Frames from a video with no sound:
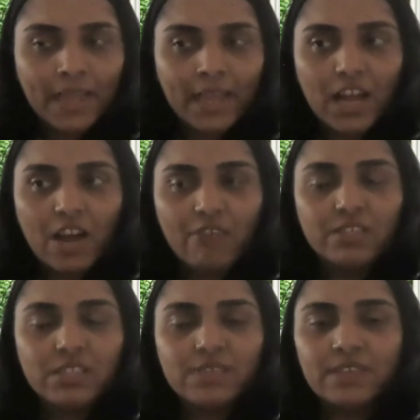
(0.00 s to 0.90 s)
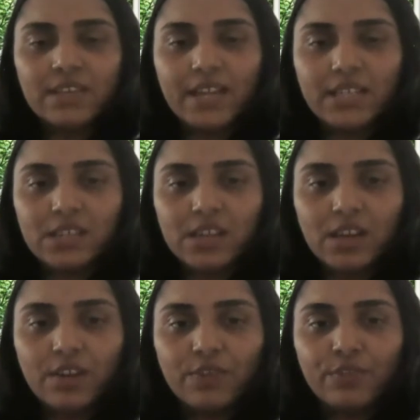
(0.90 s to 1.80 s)
I received a
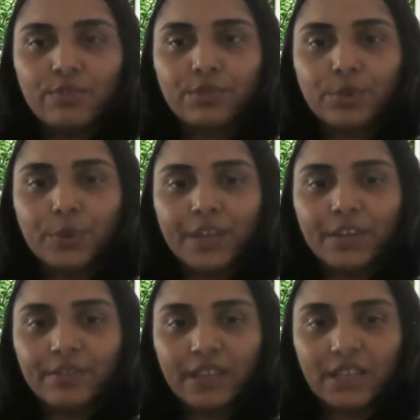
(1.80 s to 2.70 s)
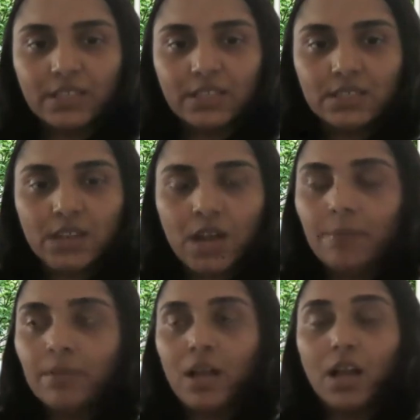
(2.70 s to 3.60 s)
letter from the Queen of England. I'm
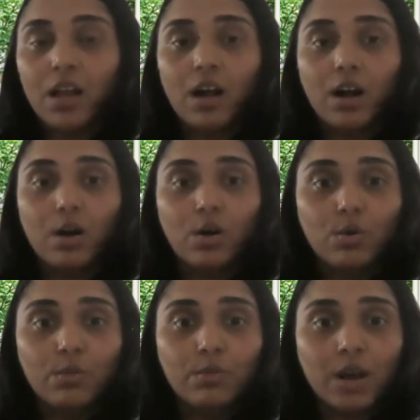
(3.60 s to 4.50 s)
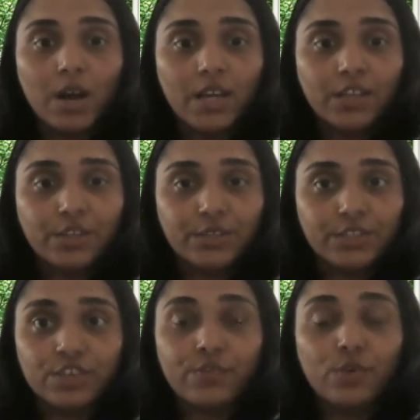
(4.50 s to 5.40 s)
like, oh my
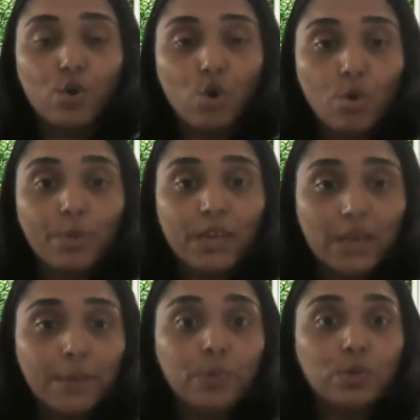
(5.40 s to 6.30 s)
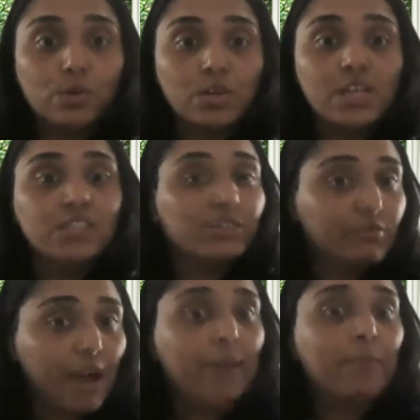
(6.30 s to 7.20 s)
goodness, of all people to
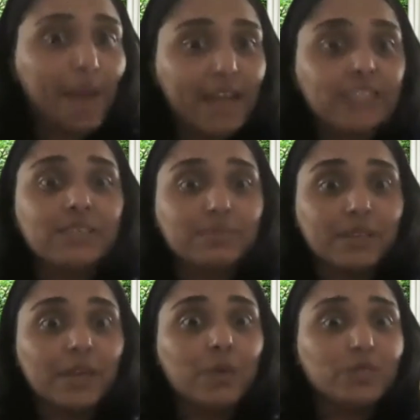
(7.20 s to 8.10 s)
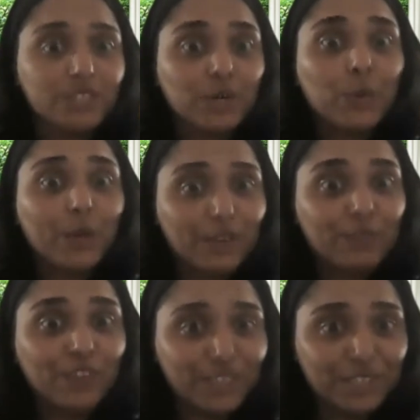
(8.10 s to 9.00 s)
write back to me, it was the Queen of
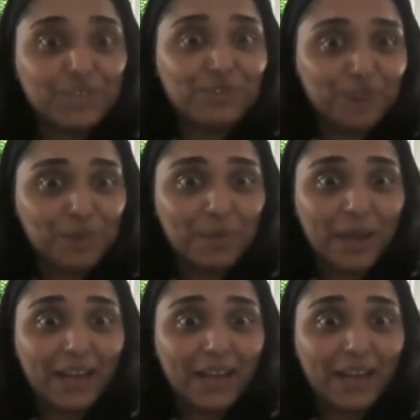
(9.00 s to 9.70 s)
England who wrote back.